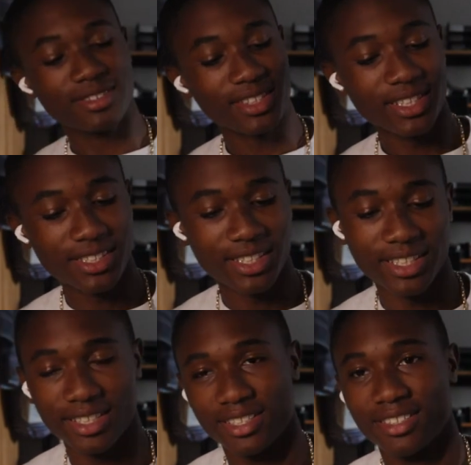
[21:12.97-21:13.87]
This
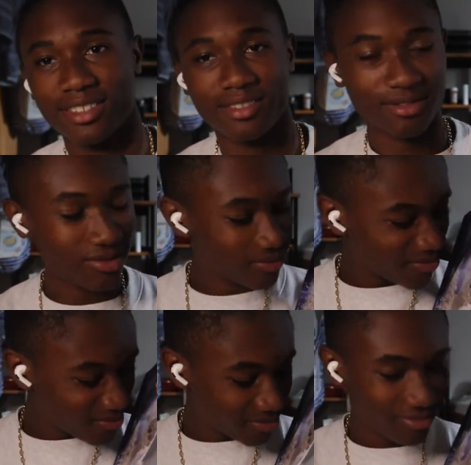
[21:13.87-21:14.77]
thing,
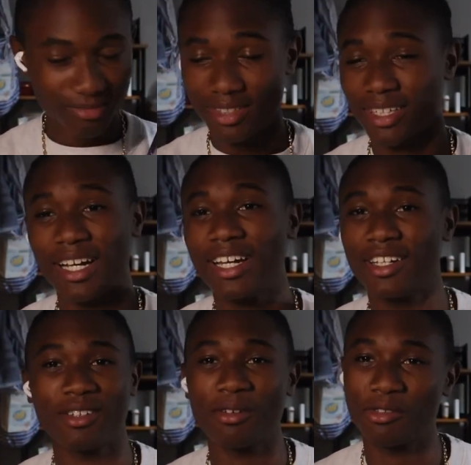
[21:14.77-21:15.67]
I ain't
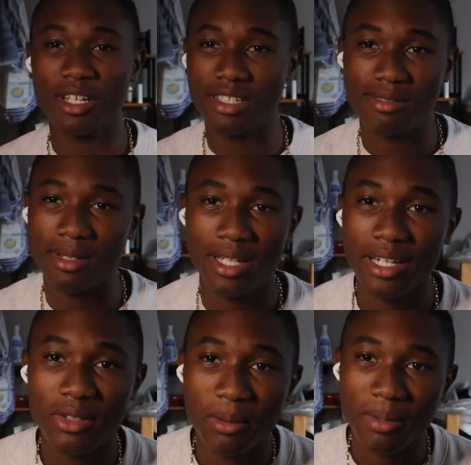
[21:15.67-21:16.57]
even gonna try to smell it.
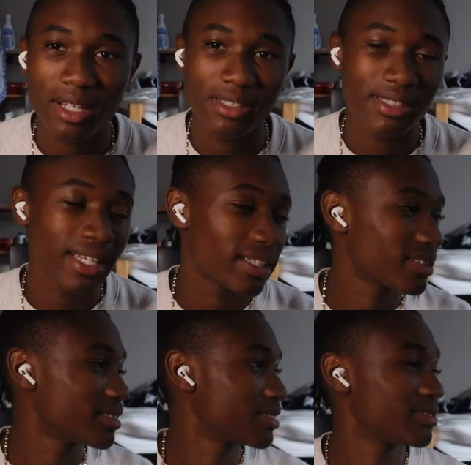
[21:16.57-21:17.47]
I know it'll probably stink.
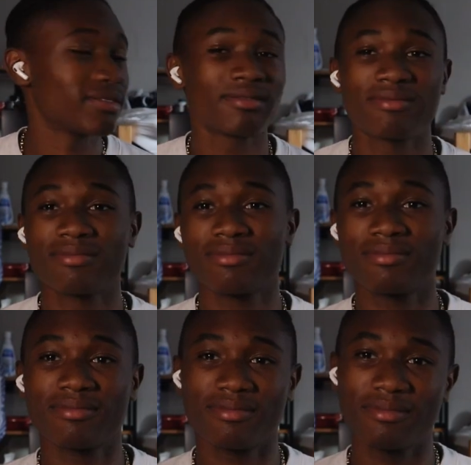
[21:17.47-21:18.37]

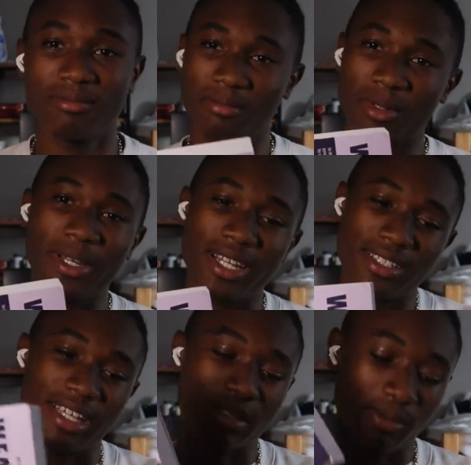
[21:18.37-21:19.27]
But we got
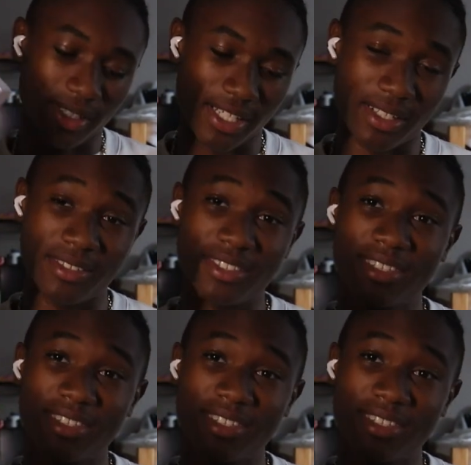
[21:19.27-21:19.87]
the textbook now.